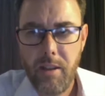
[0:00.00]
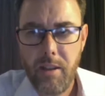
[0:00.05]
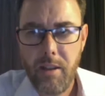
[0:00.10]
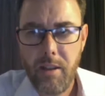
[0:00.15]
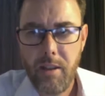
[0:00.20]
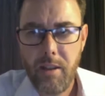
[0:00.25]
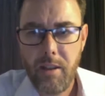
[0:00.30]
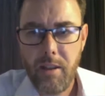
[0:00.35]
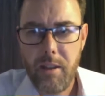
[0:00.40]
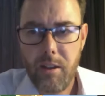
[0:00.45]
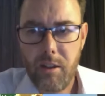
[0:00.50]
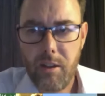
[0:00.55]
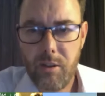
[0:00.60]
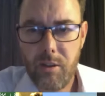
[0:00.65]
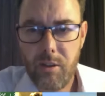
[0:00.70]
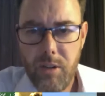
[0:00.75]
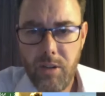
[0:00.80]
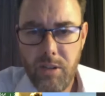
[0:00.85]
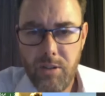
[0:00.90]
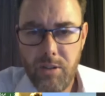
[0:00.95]

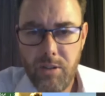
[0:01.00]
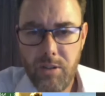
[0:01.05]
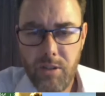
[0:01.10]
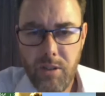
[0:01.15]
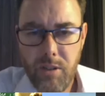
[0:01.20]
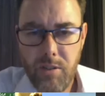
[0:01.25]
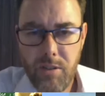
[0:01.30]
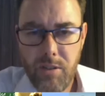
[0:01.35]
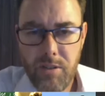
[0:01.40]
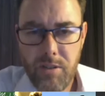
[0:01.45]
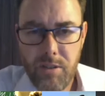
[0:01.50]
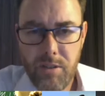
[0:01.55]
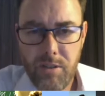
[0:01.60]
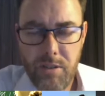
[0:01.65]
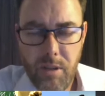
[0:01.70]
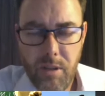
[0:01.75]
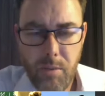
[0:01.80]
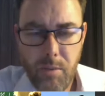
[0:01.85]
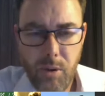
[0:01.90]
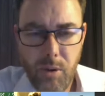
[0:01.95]
agreed to give us a
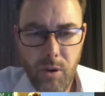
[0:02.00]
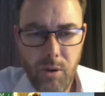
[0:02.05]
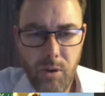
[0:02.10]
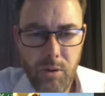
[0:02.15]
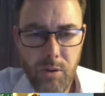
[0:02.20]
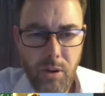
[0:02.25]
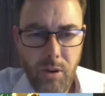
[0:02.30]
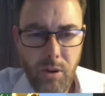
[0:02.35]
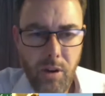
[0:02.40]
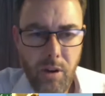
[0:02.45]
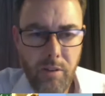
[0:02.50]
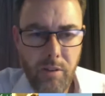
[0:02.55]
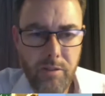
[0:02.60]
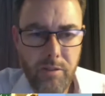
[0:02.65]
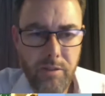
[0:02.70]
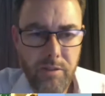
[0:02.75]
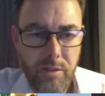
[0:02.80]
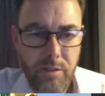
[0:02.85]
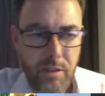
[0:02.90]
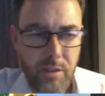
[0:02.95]
demo of
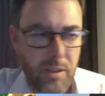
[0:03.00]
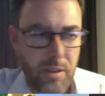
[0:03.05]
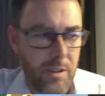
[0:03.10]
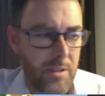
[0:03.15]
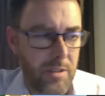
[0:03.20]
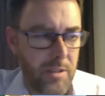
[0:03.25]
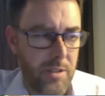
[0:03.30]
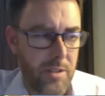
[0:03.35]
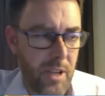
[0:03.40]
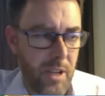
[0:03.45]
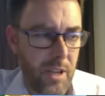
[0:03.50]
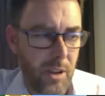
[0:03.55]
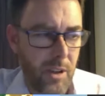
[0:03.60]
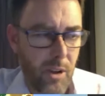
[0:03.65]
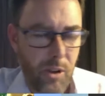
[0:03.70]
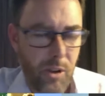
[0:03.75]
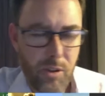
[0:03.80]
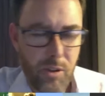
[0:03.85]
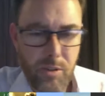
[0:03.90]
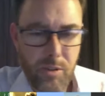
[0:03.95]

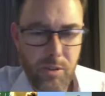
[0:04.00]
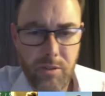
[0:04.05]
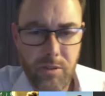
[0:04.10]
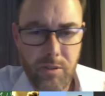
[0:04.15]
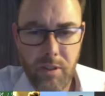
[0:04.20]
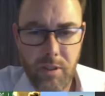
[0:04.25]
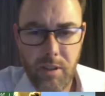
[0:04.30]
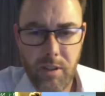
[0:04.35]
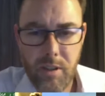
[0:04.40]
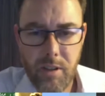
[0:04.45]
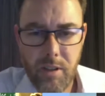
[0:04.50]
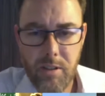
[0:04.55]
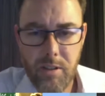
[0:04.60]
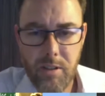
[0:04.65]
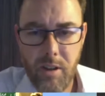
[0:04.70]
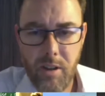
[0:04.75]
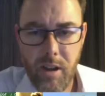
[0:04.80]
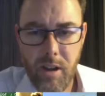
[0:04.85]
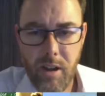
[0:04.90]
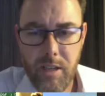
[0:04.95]
Deco, an
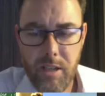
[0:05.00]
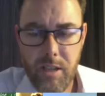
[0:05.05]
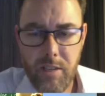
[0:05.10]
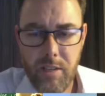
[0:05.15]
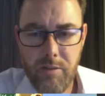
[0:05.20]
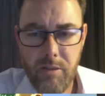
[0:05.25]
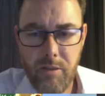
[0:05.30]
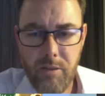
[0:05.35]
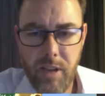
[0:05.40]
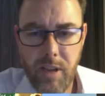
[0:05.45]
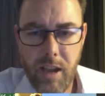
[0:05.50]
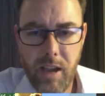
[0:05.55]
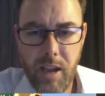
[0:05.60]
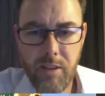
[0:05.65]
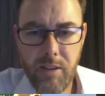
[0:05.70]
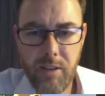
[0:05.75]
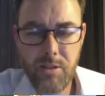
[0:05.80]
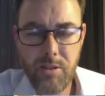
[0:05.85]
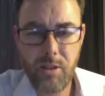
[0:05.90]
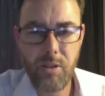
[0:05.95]
IDE for React.
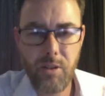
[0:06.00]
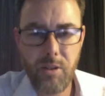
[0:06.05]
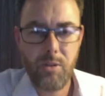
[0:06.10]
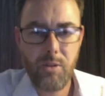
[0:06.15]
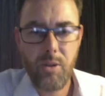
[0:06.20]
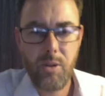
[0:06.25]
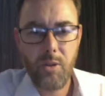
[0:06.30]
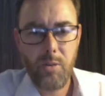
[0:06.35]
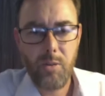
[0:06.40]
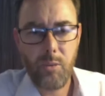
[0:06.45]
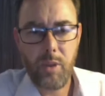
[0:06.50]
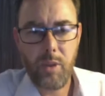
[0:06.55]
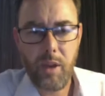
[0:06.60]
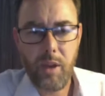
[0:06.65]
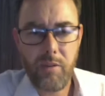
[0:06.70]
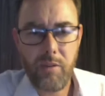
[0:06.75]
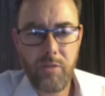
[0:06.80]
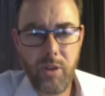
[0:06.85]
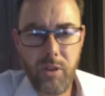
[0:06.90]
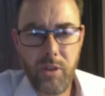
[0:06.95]
So without
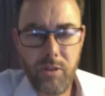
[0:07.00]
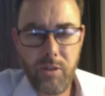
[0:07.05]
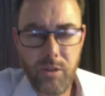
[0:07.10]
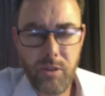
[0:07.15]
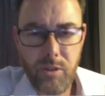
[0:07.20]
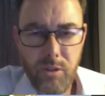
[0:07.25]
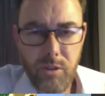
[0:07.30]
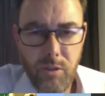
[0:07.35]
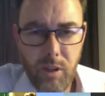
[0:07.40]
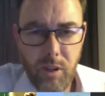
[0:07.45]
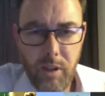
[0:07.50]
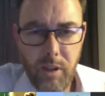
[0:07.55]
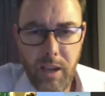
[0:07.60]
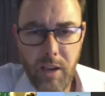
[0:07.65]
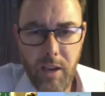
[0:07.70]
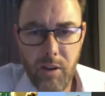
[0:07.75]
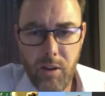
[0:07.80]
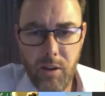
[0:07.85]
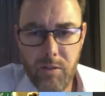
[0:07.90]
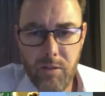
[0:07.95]
further ado, I'll hand
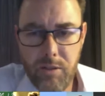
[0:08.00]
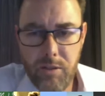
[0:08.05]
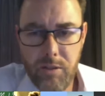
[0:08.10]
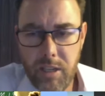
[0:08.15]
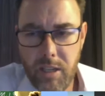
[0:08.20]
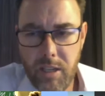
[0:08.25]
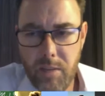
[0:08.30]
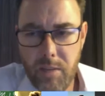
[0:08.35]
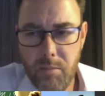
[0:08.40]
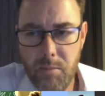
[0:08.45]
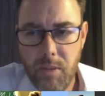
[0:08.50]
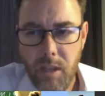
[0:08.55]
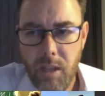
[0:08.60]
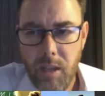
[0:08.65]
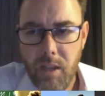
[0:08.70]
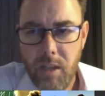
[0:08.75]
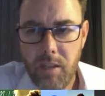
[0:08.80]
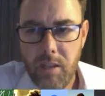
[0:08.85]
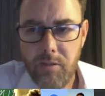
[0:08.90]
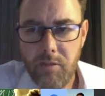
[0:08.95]
over to him.
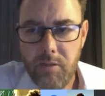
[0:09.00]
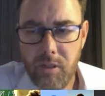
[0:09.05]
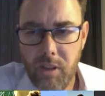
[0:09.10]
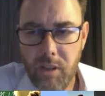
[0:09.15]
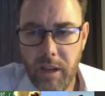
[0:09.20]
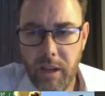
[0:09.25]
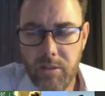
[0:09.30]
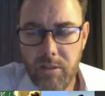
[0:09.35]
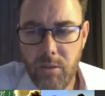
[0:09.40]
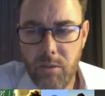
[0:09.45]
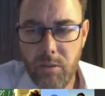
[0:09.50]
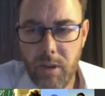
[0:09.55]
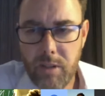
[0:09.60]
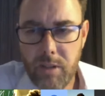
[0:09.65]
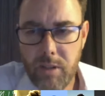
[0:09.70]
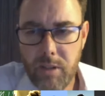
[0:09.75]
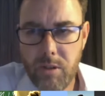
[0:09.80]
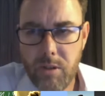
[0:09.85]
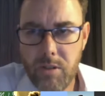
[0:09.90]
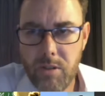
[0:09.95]
If you'd like to ask
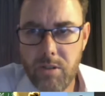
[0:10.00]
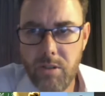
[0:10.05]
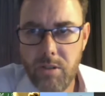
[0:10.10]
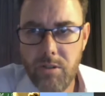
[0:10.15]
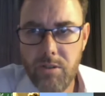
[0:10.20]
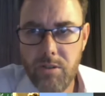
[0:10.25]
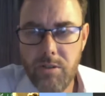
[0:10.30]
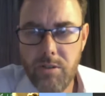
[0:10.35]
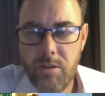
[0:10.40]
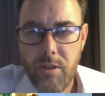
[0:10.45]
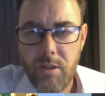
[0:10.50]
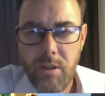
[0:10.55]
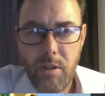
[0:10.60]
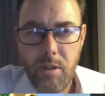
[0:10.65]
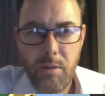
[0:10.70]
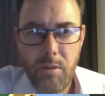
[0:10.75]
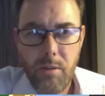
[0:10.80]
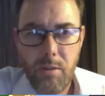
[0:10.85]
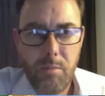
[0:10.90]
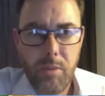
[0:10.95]
questions,
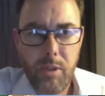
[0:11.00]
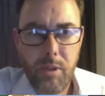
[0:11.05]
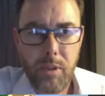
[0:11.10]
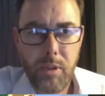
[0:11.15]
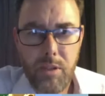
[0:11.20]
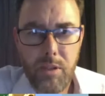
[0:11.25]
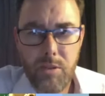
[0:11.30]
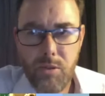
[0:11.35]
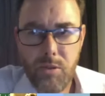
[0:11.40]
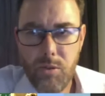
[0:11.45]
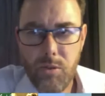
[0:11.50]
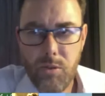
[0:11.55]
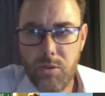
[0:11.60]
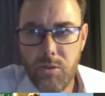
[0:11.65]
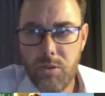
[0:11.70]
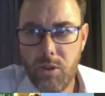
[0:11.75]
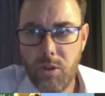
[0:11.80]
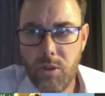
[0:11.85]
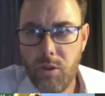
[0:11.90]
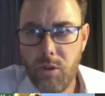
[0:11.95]
please do
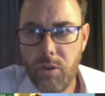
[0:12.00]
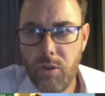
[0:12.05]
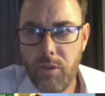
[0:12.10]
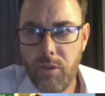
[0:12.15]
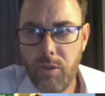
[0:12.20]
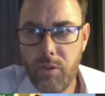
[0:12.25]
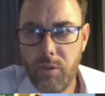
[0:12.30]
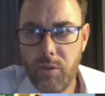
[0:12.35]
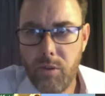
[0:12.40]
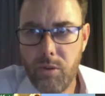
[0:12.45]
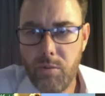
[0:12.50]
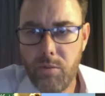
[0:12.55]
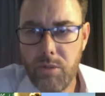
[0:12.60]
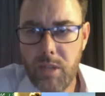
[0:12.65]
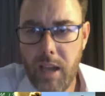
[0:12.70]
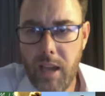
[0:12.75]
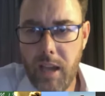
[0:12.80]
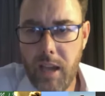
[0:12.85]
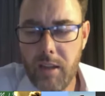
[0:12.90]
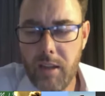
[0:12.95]
so on the group chat.